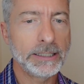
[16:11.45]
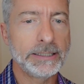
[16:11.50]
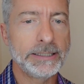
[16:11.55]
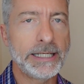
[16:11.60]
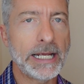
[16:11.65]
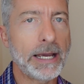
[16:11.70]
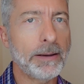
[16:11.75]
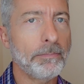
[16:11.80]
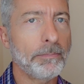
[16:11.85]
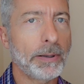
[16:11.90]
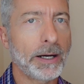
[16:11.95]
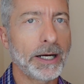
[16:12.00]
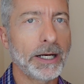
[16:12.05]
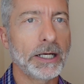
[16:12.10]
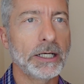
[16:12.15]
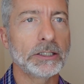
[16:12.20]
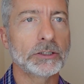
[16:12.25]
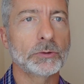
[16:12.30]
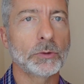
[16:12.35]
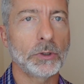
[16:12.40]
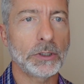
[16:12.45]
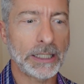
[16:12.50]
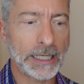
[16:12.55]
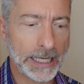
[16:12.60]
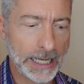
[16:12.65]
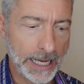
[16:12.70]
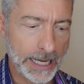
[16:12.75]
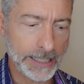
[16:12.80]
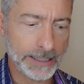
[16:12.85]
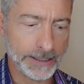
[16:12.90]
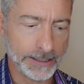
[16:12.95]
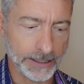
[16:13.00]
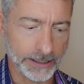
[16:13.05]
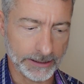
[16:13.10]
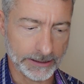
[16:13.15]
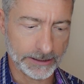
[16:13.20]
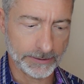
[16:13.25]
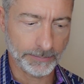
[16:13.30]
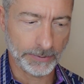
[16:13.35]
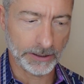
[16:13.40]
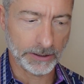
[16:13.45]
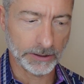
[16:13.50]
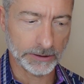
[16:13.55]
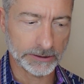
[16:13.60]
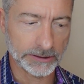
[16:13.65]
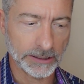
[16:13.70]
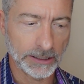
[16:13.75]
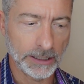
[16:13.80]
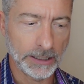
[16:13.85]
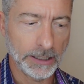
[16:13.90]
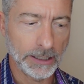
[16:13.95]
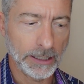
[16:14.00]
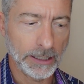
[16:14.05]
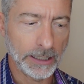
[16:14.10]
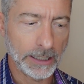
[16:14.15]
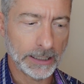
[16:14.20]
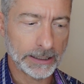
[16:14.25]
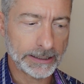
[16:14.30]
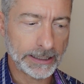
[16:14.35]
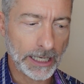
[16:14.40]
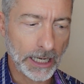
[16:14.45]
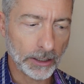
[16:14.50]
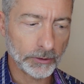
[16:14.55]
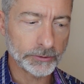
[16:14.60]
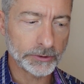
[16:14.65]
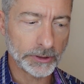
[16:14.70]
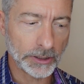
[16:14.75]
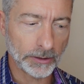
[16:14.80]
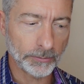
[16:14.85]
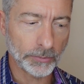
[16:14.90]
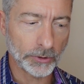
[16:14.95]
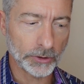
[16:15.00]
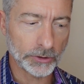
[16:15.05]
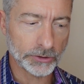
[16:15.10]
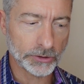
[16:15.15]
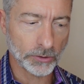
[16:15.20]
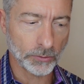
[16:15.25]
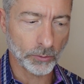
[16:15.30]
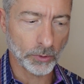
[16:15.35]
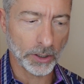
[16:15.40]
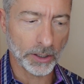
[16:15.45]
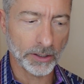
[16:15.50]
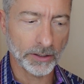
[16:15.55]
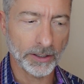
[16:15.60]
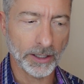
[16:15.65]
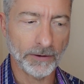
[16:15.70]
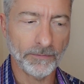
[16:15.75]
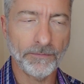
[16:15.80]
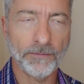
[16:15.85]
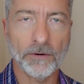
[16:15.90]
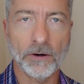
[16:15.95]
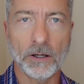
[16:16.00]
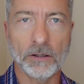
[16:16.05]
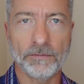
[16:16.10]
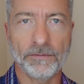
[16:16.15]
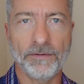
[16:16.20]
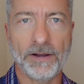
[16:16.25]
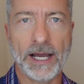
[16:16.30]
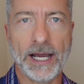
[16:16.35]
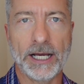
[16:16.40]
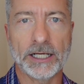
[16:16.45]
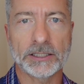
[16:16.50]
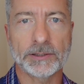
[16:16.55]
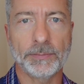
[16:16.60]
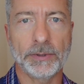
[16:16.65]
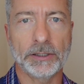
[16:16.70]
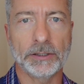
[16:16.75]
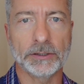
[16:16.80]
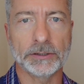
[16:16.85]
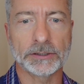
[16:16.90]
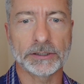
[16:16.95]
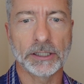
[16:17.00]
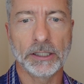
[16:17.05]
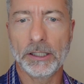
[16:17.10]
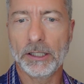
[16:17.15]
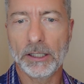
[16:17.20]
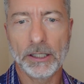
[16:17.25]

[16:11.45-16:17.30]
Debt buyers will hate this because account numbers are where they fall fast, because